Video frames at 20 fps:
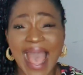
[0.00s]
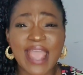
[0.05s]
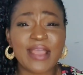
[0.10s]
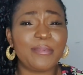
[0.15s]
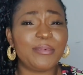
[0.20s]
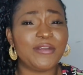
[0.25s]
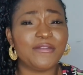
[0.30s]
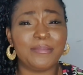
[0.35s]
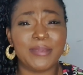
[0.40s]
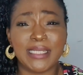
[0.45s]
I
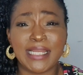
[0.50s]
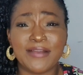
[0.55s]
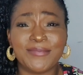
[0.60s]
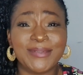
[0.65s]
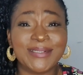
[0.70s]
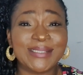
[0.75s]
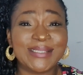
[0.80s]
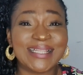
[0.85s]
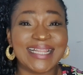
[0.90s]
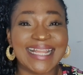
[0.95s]
hope you've been
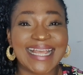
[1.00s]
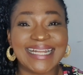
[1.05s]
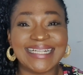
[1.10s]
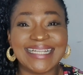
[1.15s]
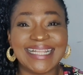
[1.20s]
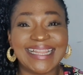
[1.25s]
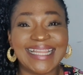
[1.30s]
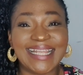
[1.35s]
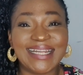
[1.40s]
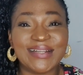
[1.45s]
able to
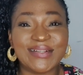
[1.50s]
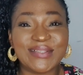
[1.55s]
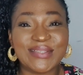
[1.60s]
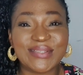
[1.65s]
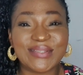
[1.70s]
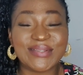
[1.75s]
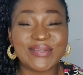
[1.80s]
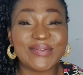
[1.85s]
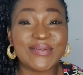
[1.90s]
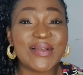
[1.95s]
learn a thing or
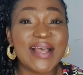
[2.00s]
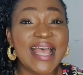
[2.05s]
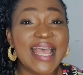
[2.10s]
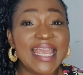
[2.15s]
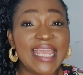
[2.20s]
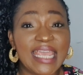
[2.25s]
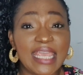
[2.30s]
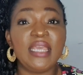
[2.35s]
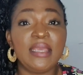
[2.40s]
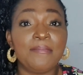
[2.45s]
two.
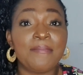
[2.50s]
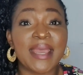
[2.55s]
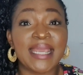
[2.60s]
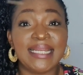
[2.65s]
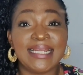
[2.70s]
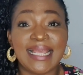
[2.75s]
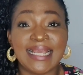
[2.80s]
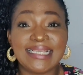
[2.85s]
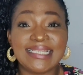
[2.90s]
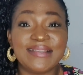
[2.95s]
In my
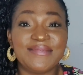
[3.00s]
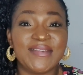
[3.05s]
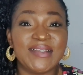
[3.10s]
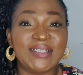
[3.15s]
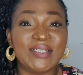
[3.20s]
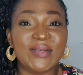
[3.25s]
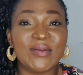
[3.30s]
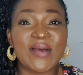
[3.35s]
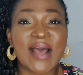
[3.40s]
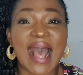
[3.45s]
next
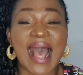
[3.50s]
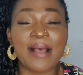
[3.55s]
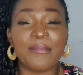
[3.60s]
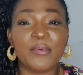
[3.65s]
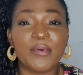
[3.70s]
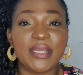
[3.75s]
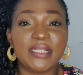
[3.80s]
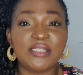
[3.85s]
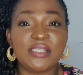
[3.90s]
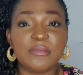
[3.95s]
video,
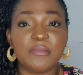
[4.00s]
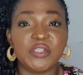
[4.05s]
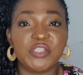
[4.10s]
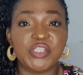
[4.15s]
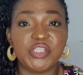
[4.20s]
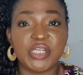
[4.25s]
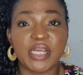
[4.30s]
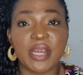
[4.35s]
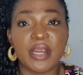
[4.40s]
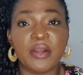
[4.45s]
I'm going to be
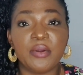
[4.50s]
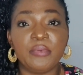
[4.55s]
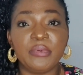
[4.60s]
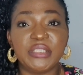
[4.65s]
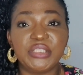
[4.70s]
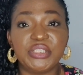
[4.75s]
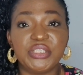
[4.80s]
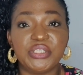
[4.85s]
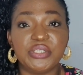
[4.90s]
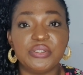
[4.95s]
sharing
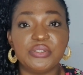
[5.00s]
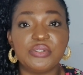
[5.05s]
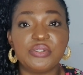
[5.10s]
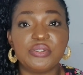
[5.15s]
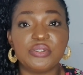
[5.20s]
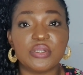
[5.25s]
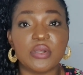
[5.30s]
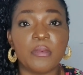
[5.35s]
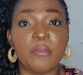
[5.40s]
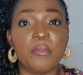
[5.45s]
with you
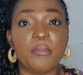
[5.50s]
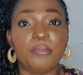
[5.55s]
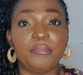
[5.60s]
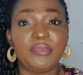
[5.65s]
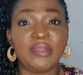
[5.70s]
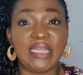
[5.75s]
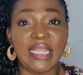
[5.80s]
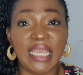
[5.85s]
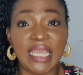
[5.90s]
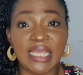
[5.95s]
some
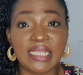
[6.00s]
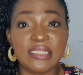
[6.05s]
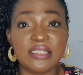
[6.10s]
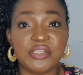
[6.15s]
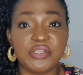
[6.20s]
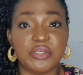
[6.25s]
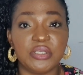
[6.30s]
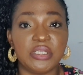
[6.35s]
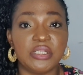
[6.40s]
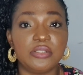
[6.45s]

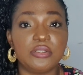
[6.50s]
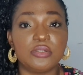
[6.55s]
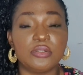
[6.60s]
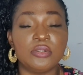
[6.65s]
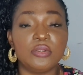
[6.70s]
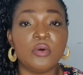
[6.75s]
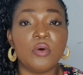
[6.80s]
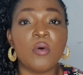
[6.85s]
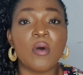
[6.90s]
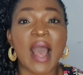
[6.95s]
things you need to
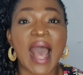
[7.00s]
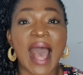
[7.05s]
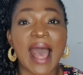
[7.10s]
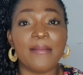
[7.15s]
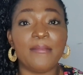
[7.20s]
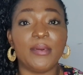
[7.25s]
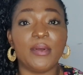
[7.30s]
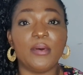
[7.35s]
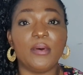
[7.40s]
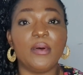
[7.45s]
know
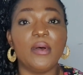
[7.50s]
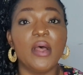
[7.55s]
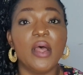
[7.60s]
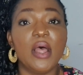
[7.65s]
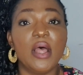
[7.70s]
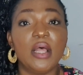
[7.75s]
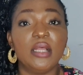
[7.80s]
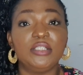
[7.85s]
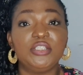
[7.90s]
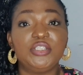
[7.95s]
about
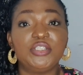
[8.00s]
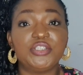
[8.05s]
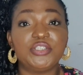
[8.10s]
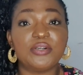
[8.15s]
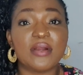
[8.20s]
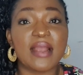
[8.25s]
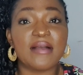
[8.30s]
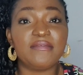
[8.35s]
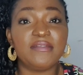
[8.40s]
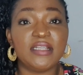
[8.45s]

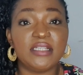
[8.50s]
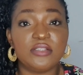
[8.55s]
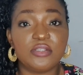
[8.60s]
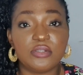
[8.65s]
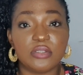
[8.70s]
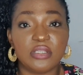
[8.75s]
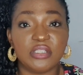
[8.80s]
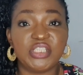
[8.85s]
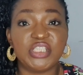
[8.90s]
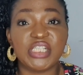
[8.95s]
traveling
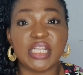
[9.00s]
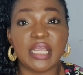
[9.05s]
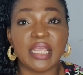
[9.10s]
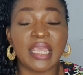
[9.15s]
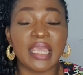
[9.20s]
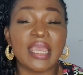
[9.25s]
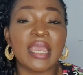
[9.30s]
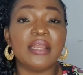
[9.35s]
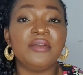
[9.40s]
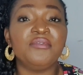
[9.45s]
to the
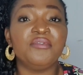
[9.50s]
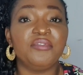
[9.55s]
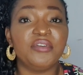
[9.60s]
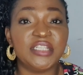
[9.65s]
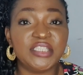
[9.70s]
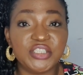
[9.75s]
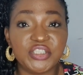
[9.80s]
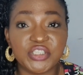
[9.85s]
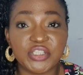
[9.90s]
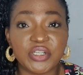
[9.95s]
Schengen
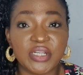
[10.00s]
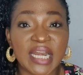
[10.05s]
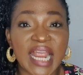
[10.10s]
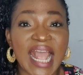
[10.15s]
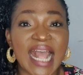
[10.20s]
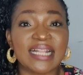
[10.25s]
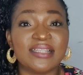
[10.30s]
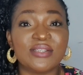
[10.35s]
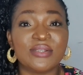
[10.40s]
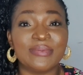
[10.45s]
region
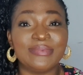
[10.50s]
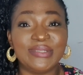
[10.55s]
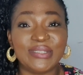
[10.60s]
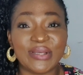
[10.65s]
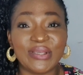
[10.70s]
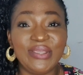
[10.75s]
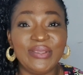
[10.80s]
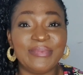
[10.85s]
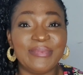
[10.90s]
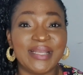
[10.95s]
and some
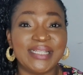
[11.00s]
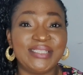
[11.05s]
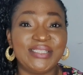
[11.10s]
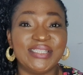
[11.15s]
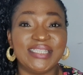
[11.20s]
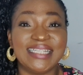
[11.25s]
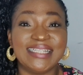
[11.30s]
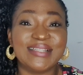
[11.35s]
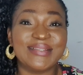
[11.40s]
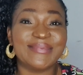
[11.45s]
documents
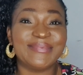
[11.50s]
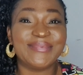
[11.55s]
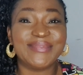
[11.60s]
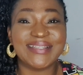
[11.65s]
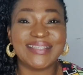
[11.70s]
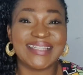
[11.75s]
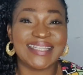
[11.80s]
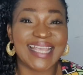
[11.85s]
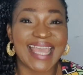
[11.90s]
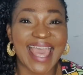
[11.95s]
you need to
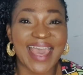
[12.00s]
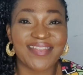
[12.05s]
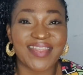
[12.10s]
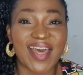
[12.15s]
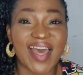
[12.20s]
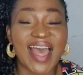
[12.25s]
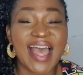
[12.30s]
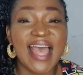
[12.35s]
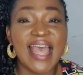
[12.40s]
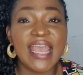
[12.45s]
put
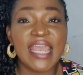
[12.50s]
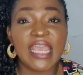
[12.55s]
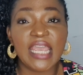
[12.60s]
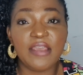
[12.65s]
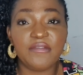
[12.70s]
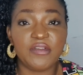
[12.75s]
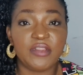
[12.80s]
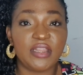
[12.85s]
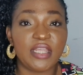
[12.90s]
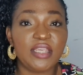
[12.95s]
together.
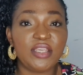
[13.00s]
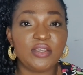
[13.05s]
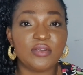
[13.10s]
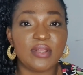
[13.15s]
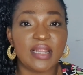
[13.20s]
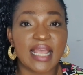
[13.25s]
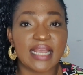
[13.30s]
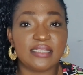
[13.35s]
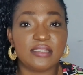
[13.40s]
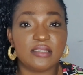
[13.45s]
If you think
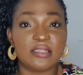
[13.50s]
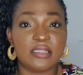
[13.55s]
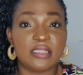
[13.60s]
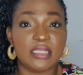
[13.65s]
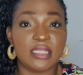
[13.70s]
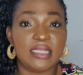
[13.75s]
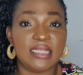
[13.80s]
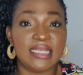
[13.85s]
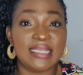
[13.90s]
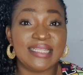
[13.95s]
you'd like to
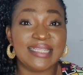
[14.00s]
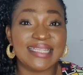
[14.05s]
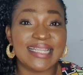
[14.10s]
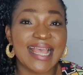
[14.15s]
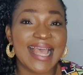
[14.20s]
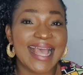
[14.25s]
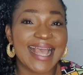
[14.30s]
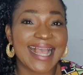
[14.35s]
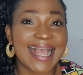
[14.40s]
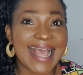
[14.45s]
see these,
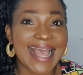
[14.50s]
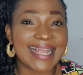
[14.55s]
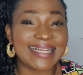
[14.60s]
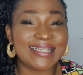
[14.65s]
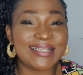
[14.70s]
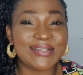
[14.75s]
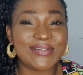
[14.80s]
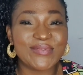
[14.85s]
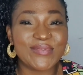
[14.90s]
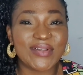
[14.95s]

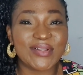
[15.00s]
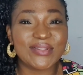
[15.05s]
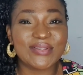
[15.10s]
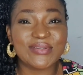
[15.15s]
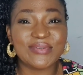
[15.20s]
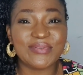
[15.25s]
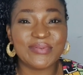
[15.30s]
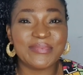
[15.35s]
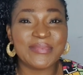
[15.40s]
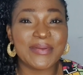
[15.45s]
kindly do well
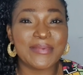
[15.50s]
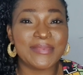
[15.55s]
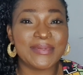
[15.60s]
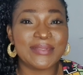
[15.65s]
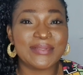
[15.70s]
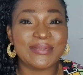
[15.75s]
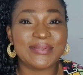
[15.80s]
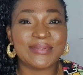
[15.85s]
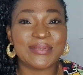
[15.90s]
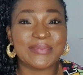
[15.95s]
to remember
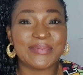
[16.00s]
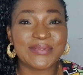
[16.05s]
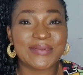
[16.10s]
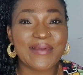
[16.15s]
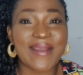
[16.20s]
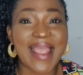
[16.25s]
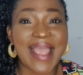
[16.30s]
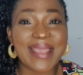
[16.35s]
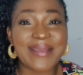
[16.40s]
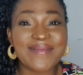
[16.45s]
to
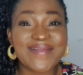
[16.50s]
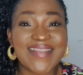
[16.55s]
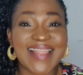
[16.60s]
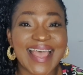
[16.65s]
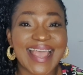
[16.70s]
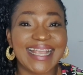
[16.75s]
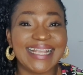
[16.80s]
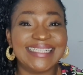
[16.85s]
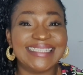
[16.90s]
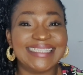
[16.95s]
subscribe,
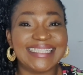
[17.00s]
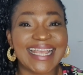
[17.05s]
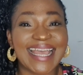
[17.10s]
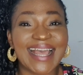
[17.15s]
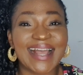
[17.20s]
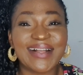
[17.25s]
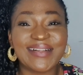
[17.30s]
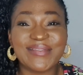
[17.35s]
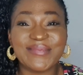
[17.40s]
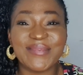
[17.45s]
like,
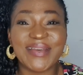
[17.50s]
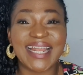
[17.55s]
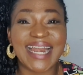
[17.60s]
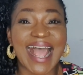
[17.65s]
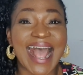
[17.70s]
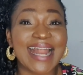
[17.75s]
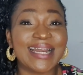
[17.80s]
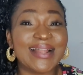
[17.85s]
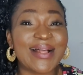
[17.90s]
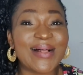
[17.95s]
share, comment,
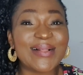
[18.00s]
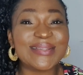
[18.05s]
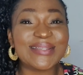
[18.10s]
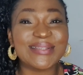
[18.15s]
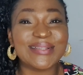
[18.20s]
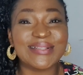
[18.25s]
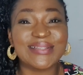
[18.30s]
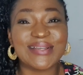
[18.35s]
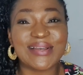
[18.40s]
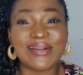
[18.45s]
and
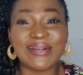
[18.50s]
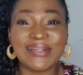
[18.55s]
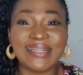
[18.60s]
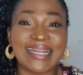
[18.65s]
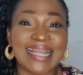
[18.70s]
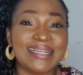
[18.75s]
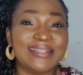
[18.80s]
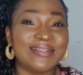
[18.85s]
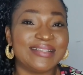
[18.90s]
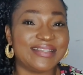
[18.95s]
also turn on
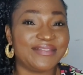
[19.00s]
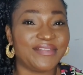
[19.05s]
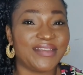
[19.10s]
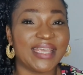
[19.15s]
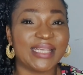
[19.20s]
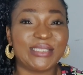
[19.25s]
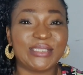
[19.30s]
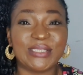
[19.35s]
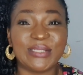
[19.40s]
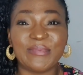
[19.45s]
that
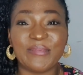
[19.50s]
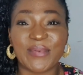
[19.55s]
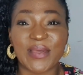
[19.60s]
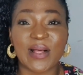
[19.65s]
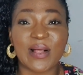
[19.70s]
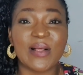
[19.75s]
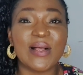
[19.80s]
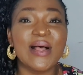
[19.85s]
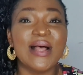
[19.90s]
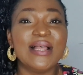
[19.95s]
notification
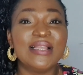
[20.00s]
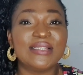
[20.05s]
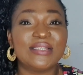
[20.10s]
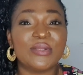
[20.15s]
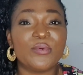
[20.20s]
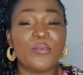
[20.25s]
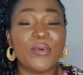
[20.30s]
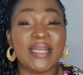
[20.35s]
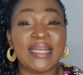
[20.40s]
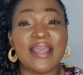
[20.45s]
bell,
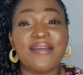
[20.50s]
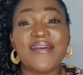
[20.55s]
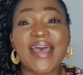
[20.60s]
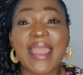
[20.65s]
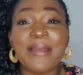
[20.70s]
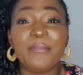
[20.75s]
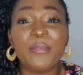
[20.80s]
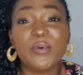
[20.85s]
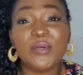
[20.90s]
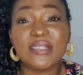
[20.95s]
so whenever
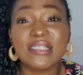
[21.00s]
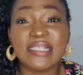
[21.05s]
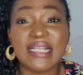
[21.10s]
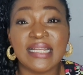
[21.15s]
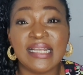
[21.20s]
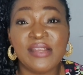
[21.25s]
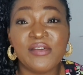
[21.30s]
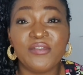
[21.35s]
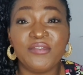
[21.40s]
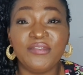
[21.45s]
I post a
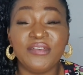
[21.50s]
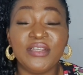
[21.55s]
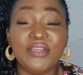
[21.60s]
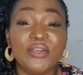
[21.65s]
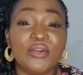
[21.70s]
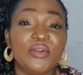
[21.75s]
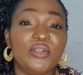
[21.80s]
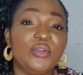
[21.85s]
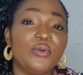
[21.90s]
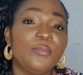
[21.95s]
new
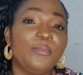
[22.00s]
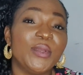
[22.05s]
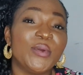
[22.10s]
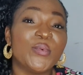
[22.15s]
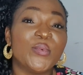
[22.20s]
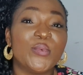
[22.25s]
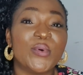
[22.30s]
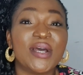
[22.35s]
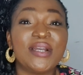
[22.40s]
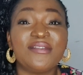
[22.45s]
video, you'll be
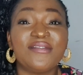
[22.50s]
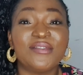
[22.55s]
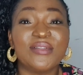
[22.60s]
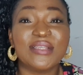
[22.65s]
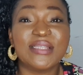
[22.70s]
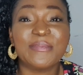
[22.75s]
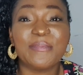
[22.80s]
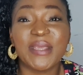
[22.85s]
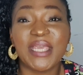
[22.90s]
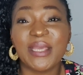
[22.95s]
one of
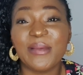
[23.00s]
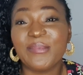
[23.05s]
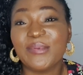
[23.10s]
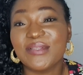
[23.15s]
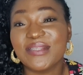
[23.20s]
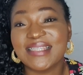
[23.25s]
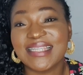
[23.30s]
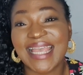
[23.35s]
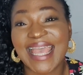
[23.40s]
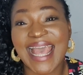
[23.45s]
those
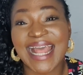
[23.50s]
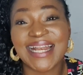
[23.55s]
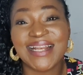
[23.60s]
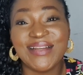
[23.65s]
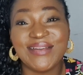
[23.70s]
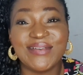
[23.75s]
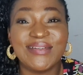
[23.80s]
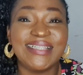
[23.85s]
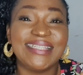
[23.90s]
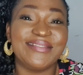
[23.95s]
people to get
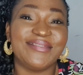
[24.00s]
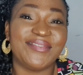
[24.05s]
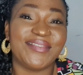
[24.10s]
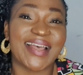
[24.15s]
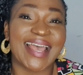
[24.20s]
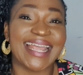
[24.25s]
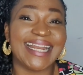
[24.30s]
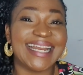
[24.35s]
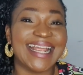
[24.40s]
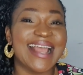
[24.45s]

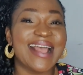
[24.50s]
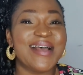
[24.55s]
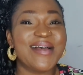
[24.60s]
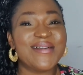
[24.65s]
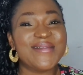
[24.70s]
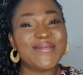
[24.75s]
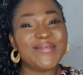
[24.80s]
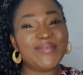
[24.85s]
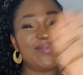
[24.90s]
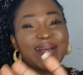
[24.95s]
notified.
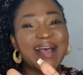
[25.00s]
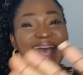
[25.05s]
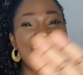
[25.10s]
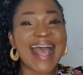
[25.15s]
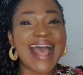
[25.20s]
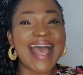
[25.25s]
Bye.